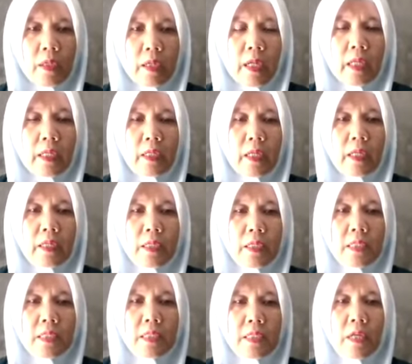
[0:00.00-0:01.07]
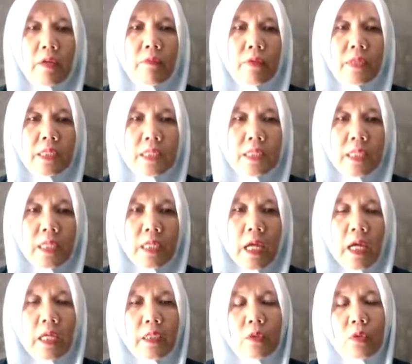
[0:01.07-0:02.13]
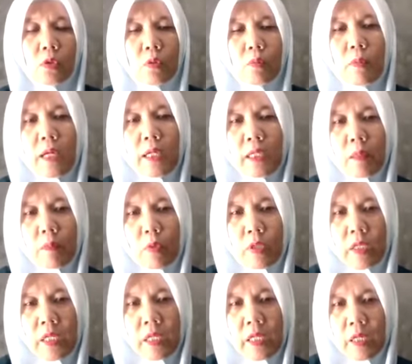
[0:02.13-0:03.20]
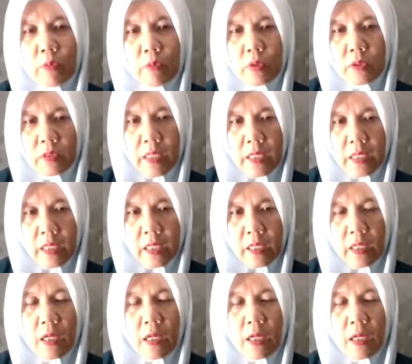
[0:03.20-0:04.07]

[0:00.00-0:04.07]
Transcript: and then the 7C I taught by mnemonic keyword technique.